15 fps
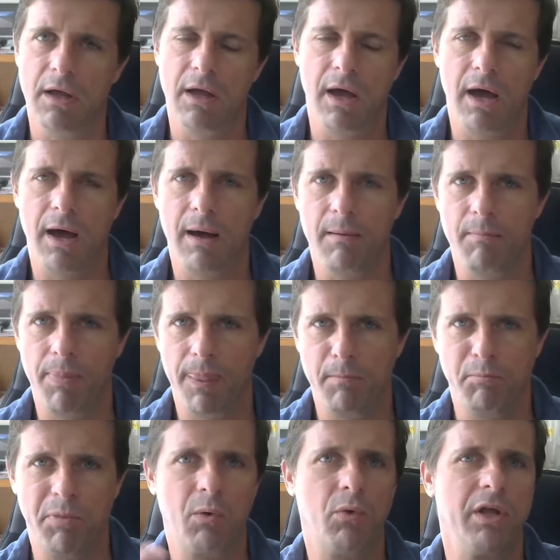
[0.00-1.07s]
Uh,
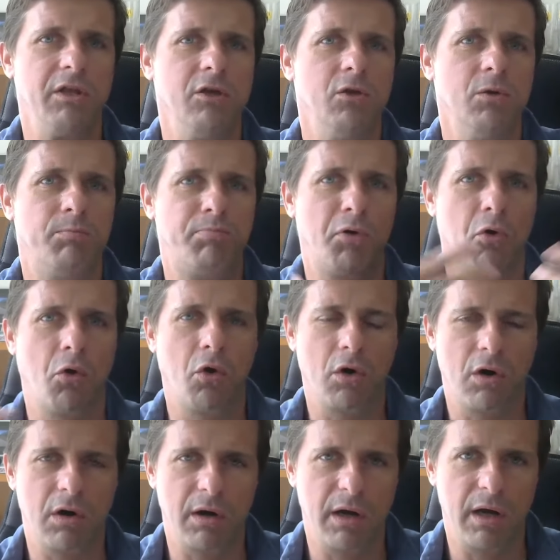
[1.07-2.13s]
but when you
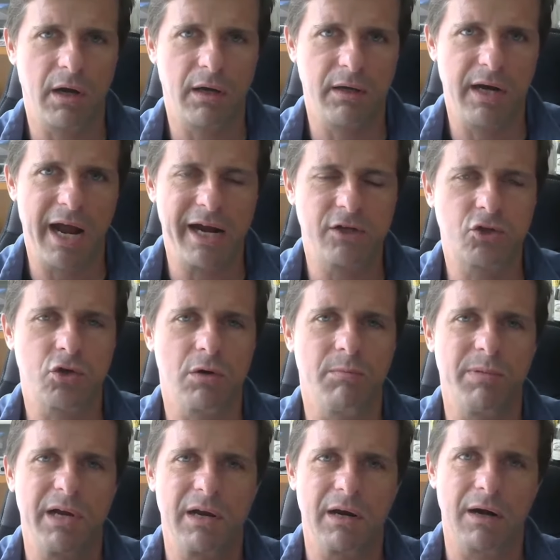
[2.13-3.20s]
pour a nitro
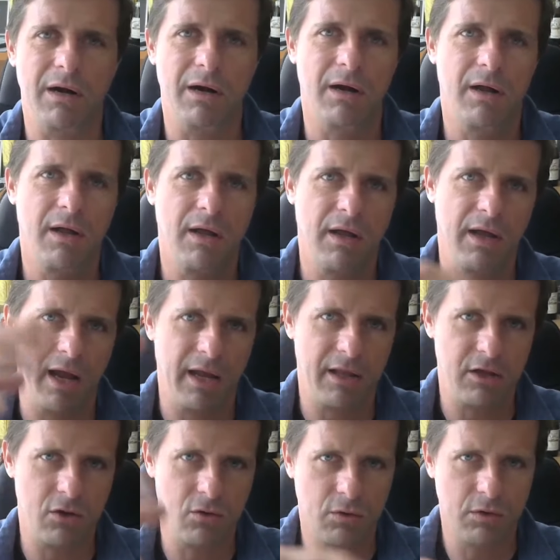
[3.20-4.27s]
beer and
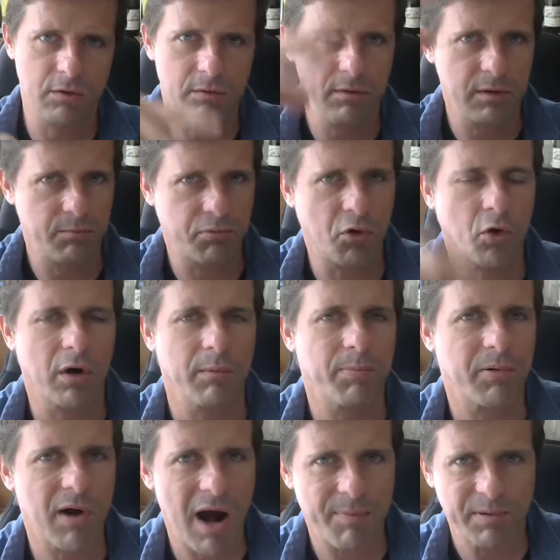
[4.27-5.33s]
you pour it
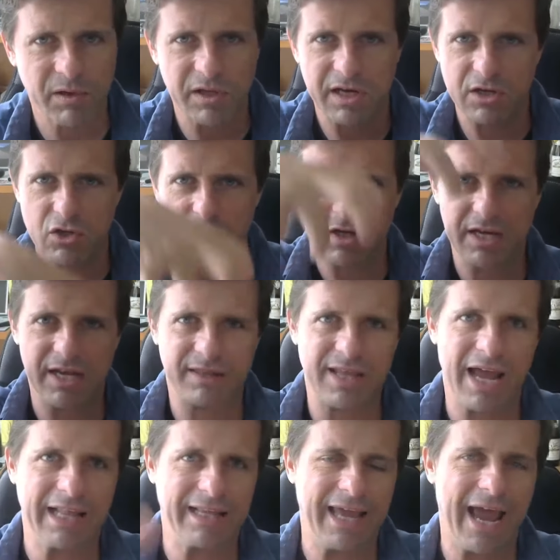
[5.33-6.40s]
properly and you get
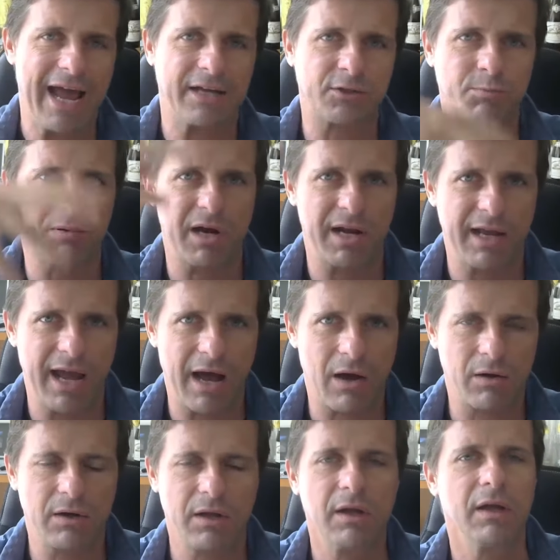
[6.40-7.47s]
that gas
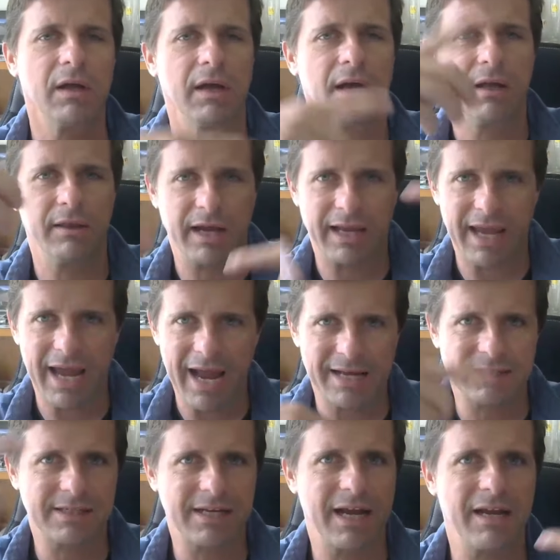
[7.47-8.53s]
breakout and the
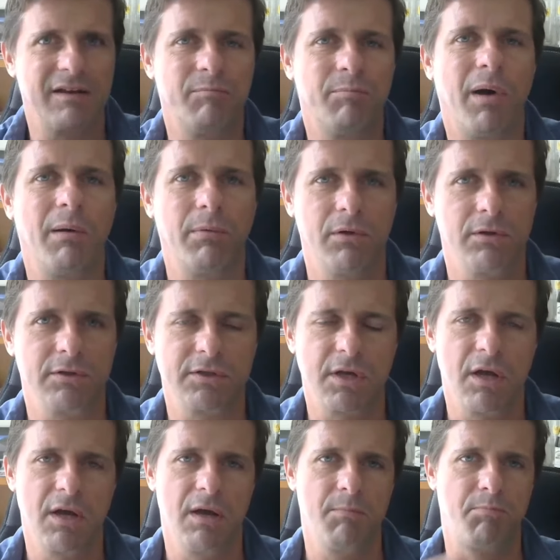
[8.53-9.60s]
cascade of bubbles,
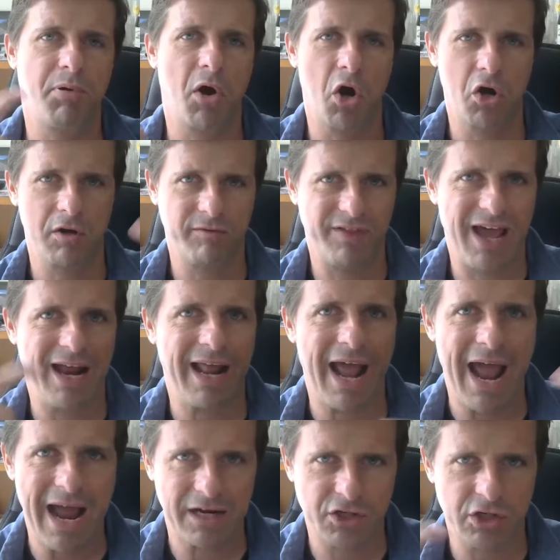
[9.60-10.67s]
part of that
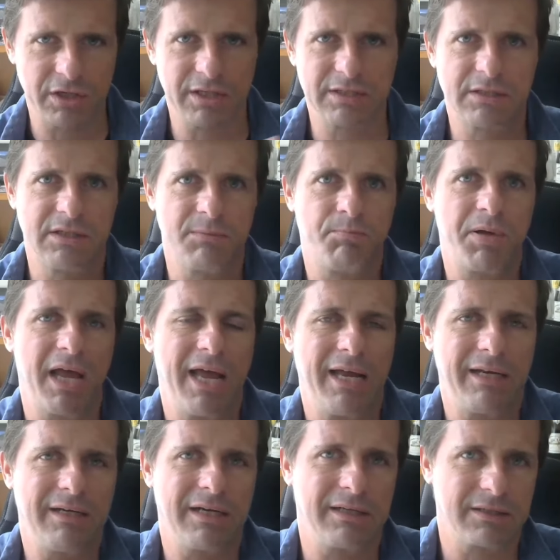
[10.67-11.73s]
action is
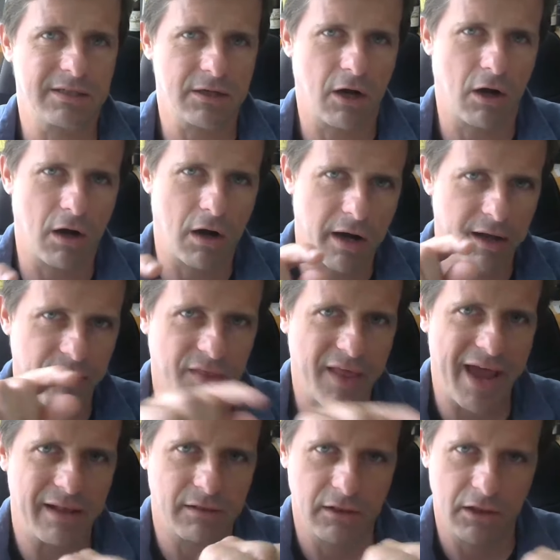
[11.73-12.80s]
dependent on
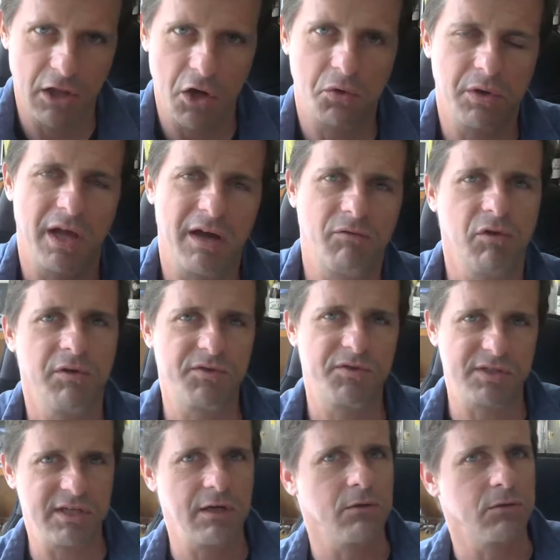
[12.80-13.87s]
that low level of
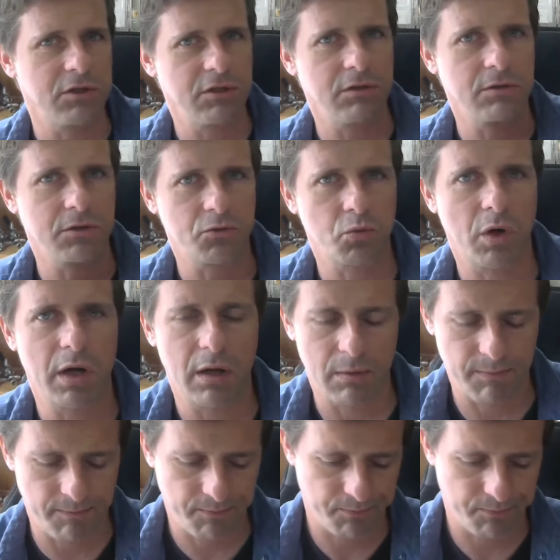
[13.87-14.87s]
CO2 as well.